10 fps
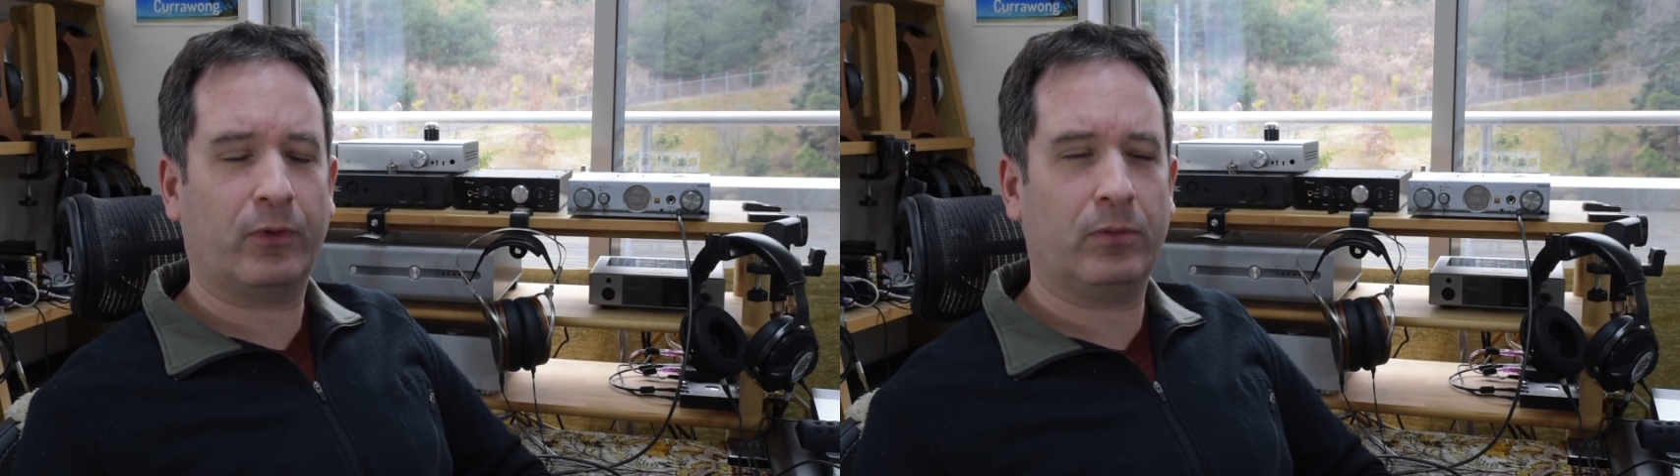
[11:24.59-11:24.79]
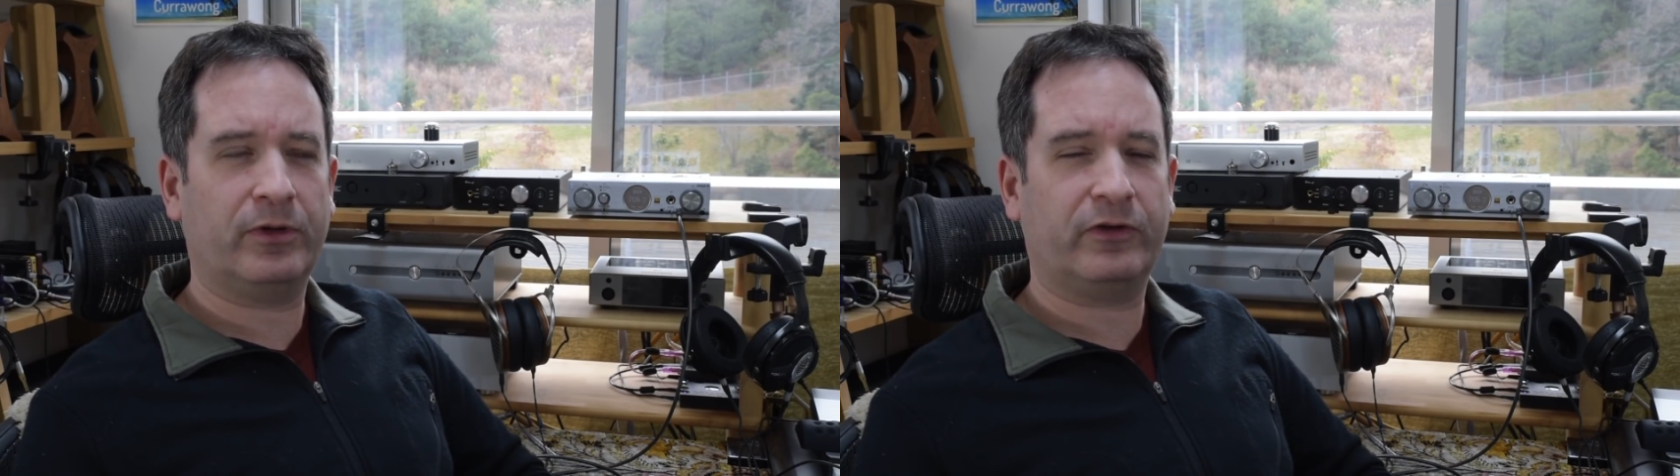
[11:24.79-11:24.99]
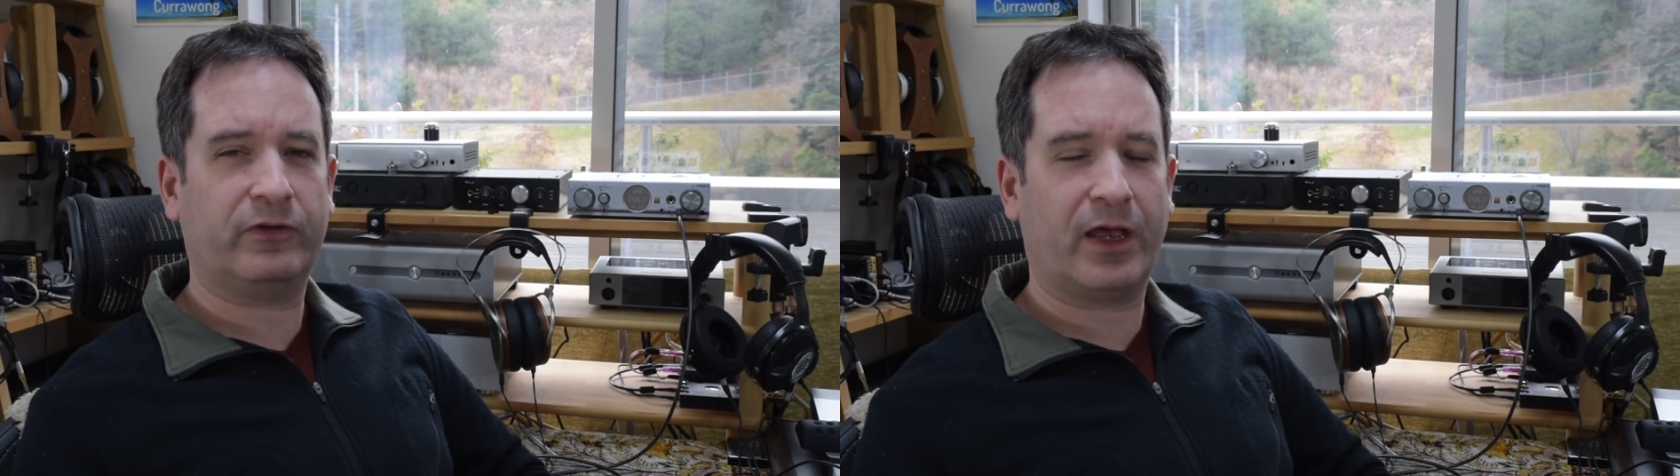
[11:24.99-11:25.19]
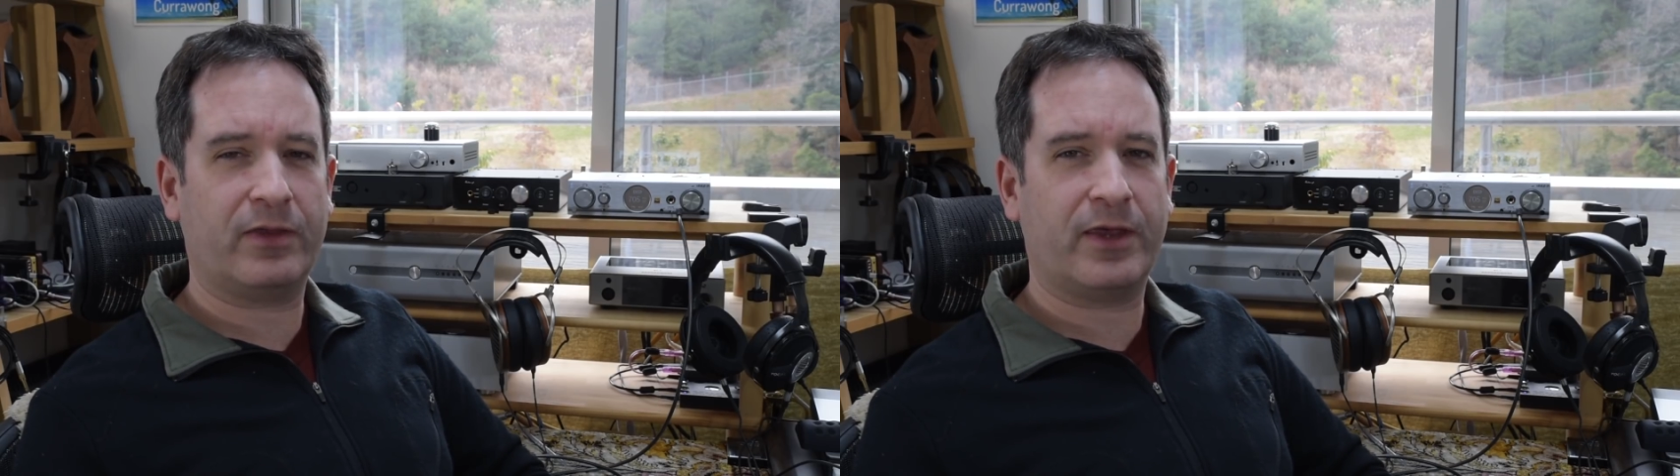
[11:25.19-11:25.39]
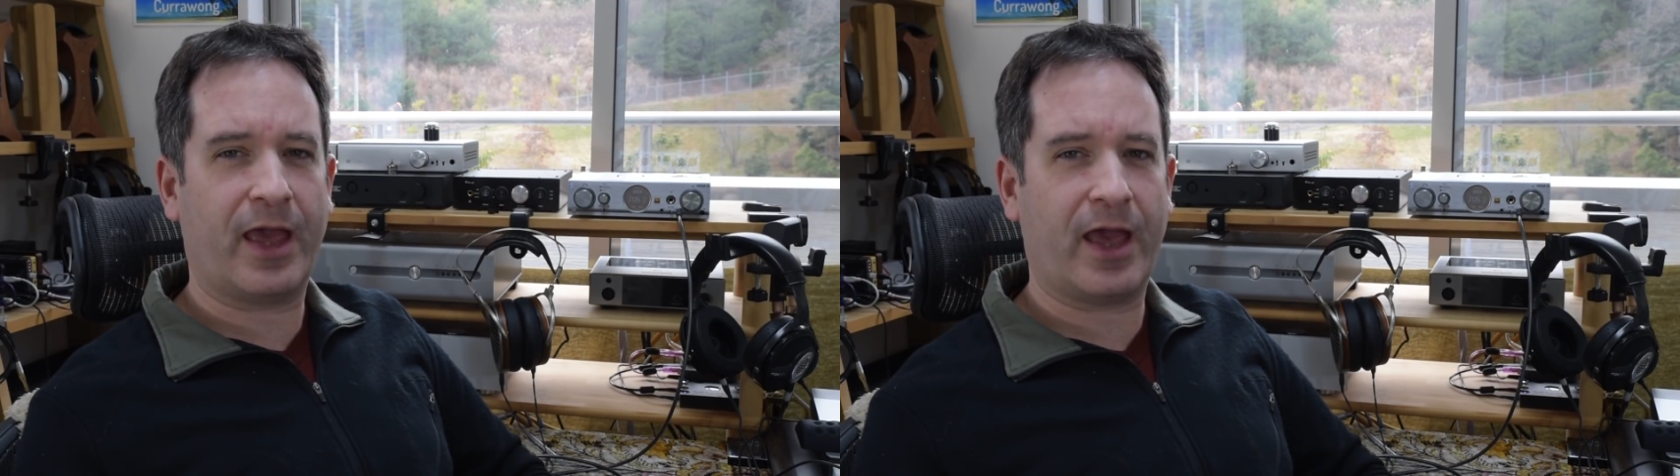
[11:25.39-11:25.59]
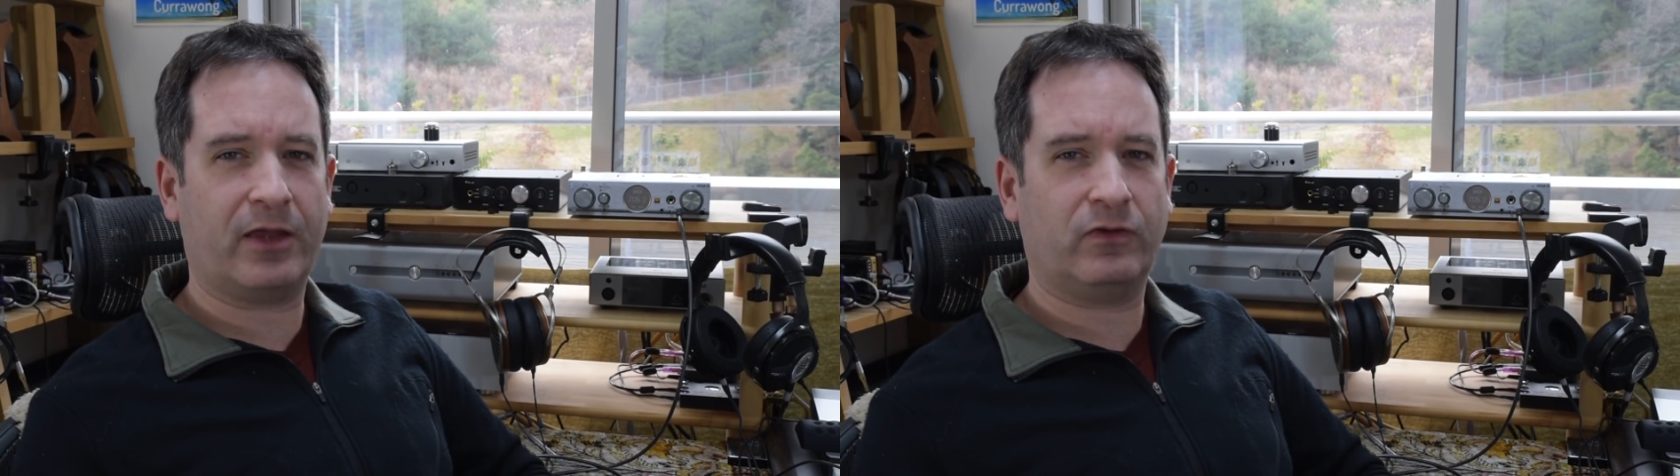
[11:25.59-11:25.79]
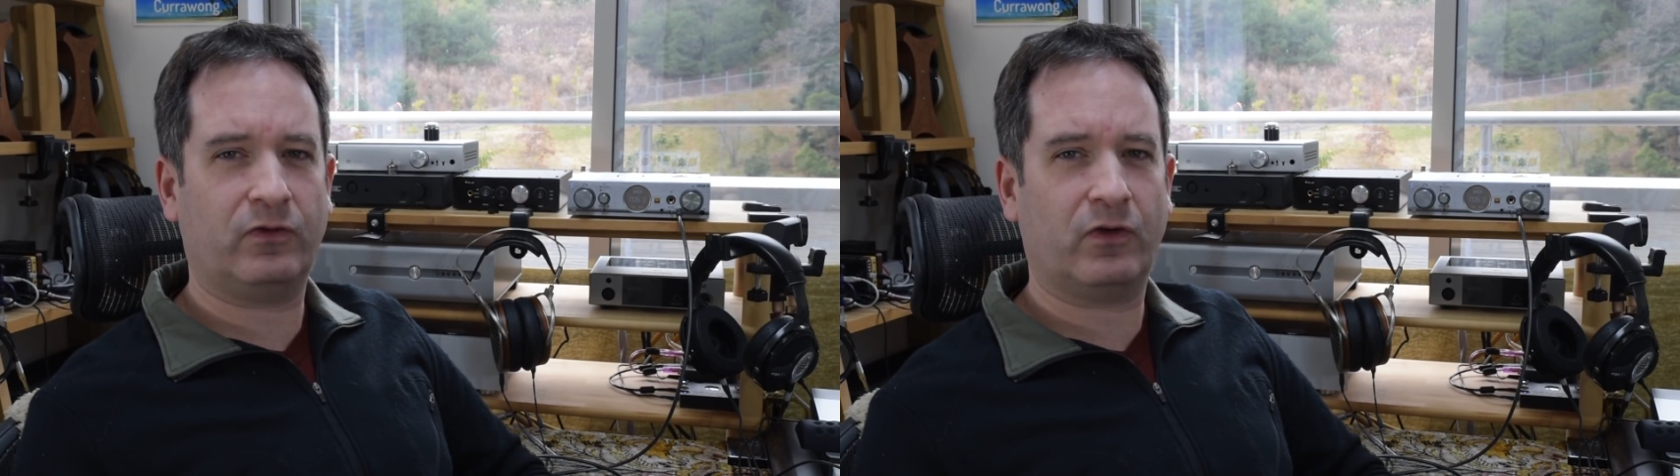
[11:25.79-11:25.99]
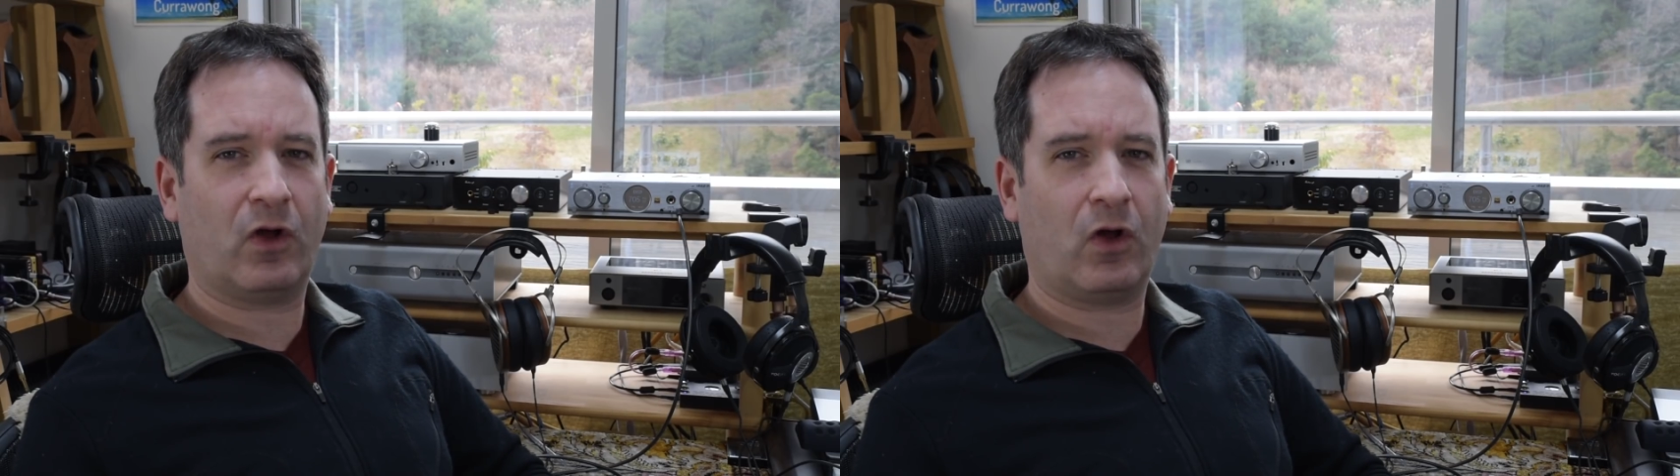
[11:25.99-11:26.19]
probably say the
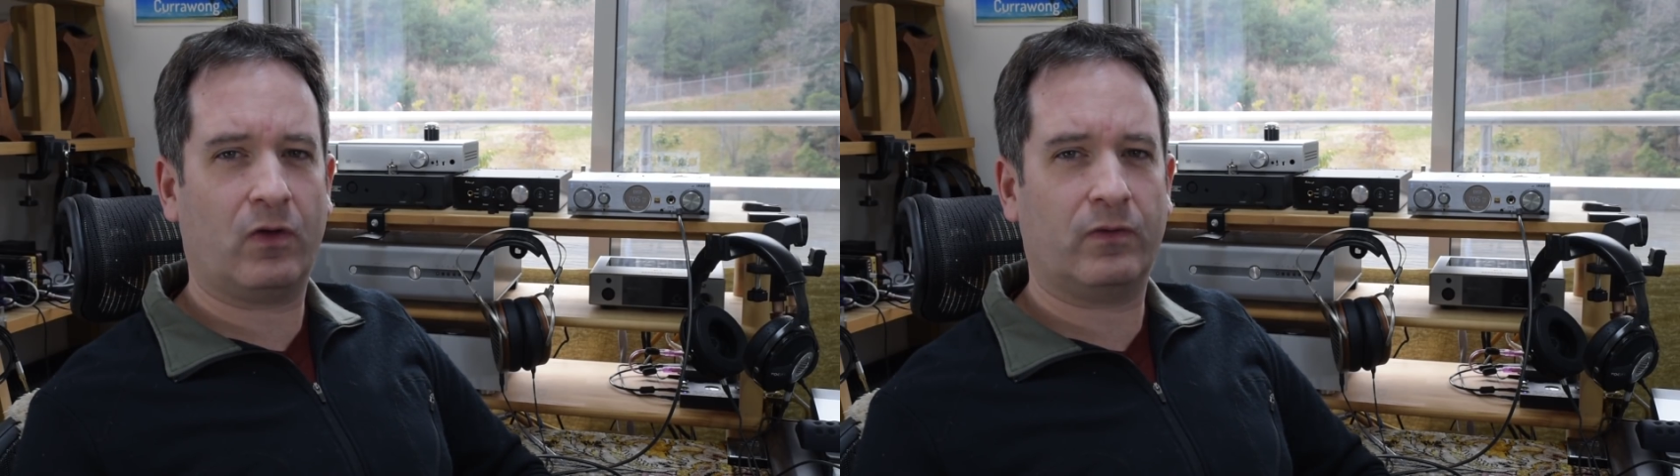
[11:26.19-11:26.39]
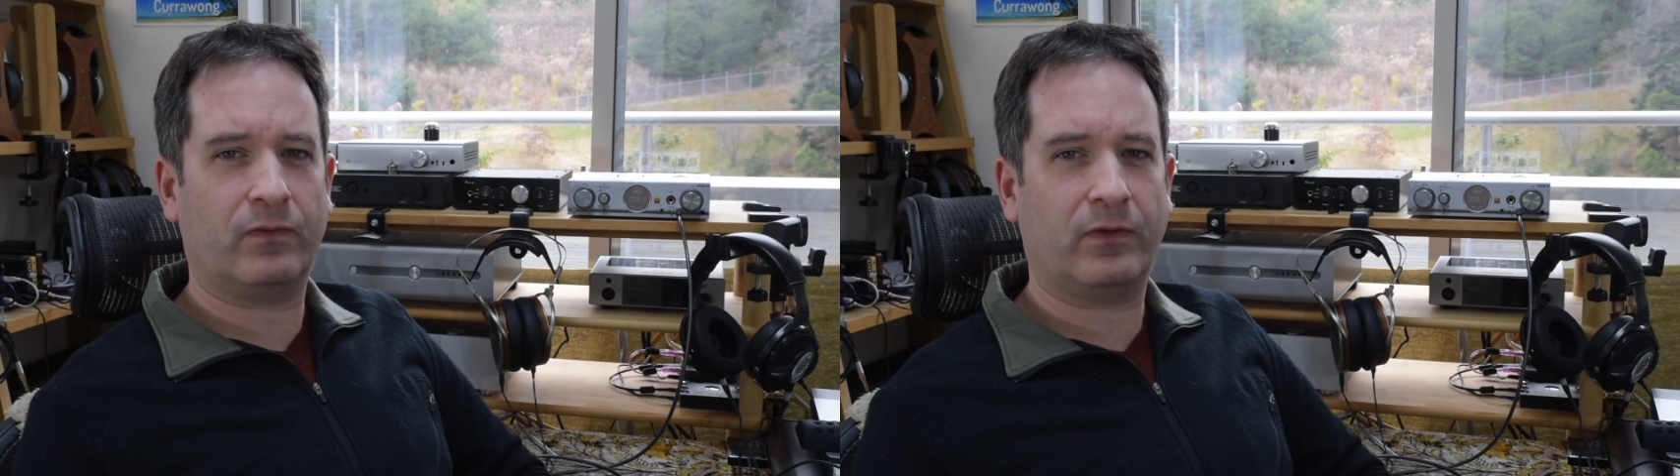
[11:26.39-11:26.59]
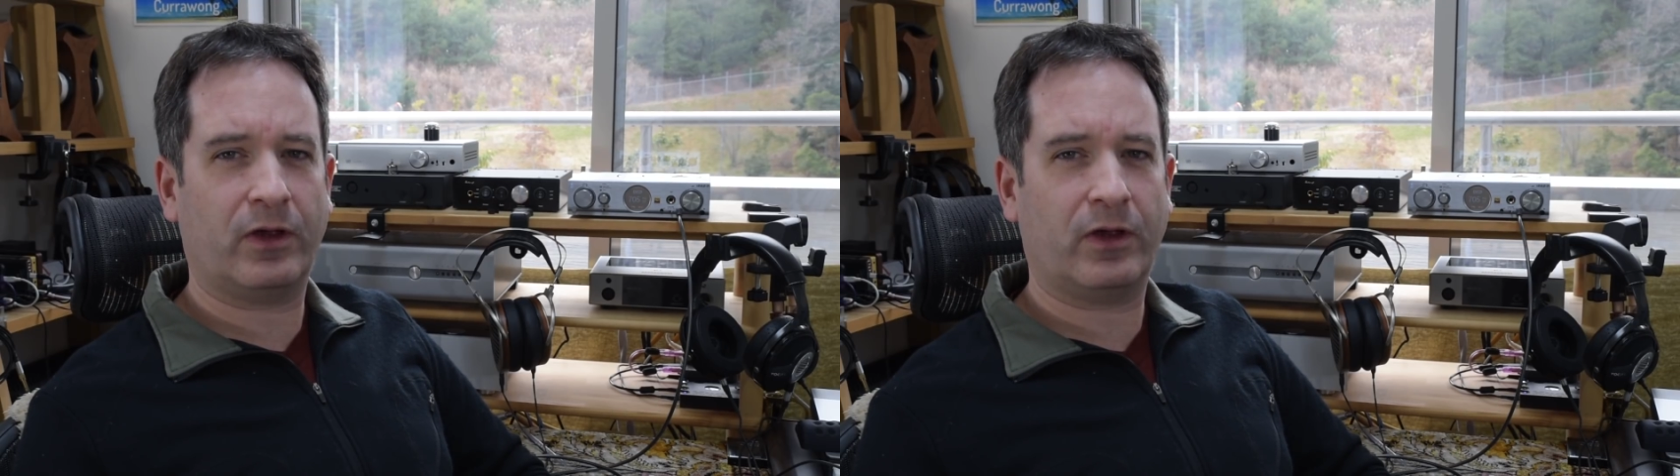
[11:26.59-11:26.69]
edge of